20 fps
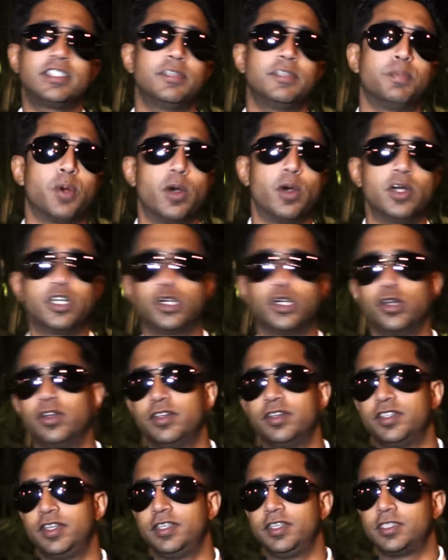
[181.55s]
the Bourne
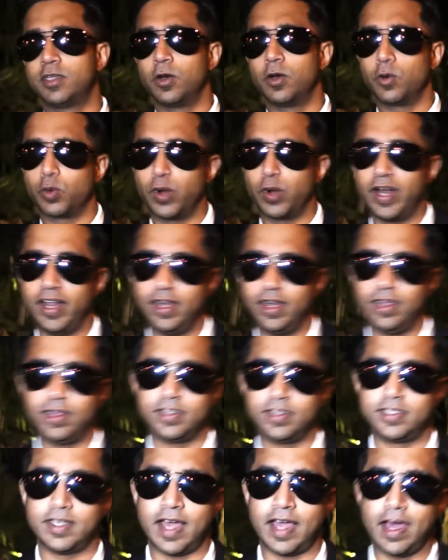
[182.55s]
Trilogy so great
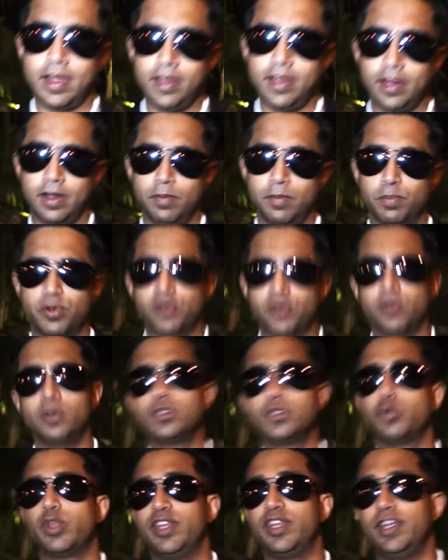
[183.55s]
is that it
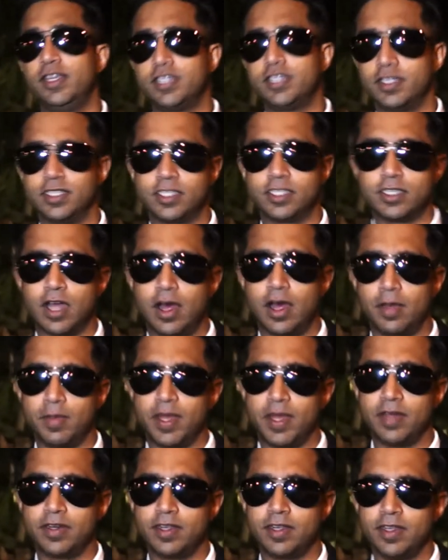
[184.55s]
improves with each
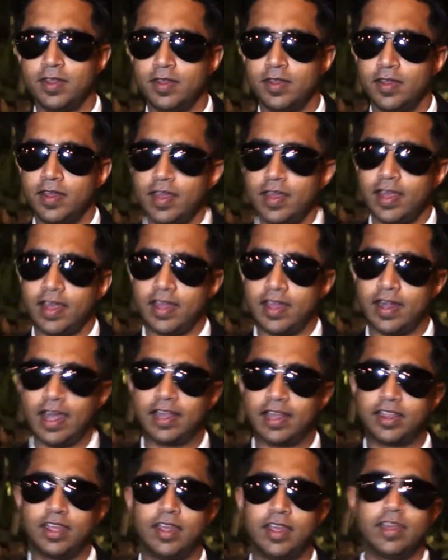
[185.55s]
installment. And
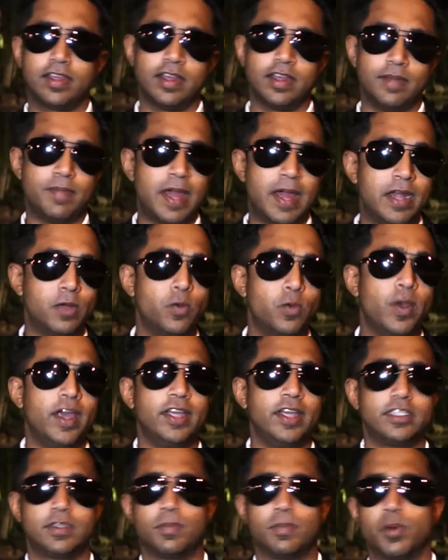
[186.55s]
I think in many
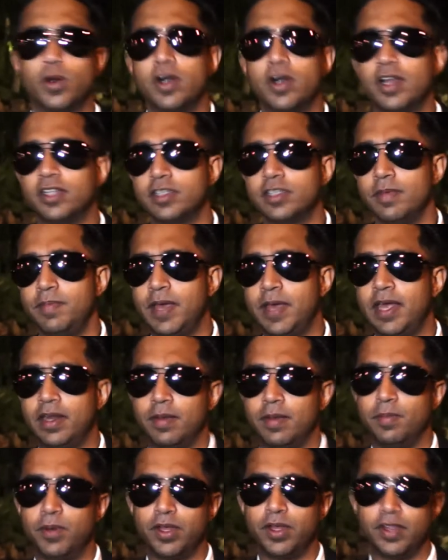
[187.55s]
ways the Bourne
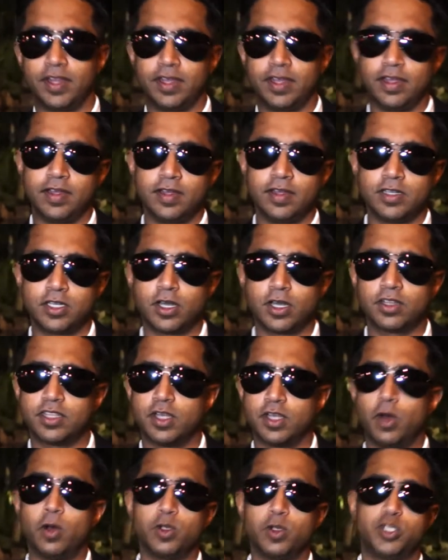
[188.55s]
Ultimatum really took
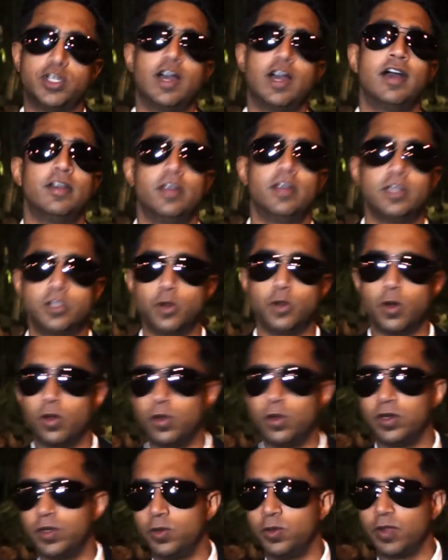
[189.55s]
the whole genre to a
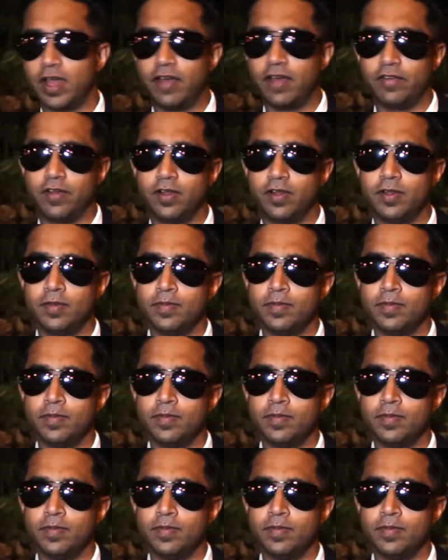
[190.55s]
whole new level.